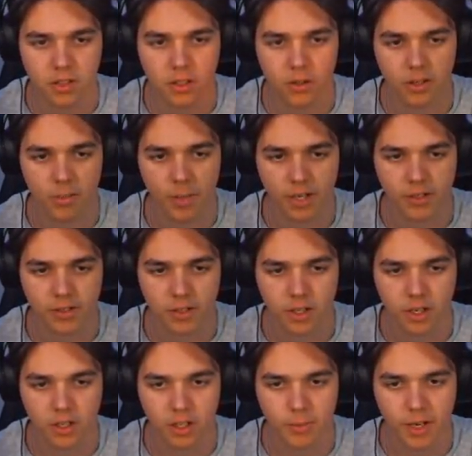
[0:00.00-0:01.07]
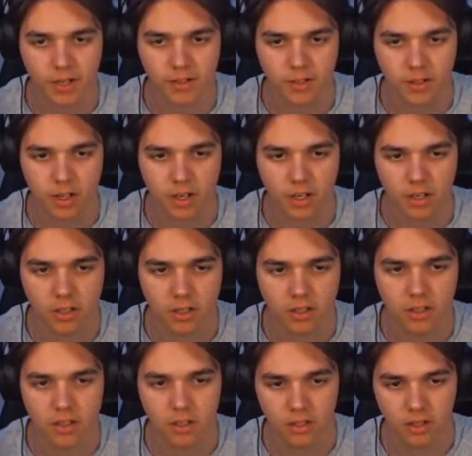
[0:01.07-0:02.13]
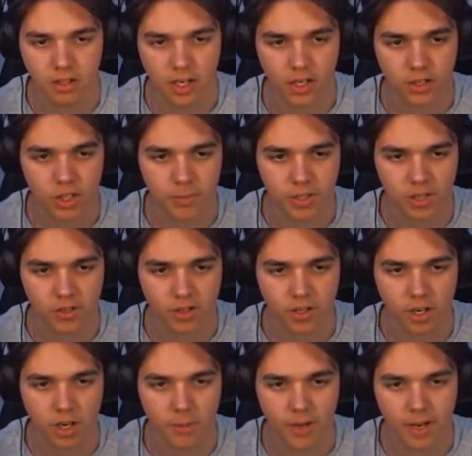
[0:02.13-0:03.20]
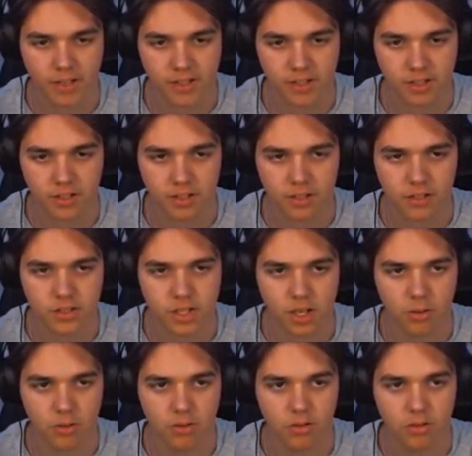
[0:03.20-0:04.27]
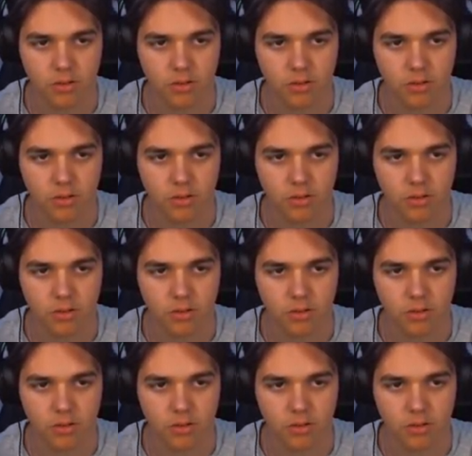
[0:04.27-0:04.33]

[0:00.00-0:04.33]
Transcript: Oh, get back in the car. Get back in the car. I jumped out of the car by accident. Let's go.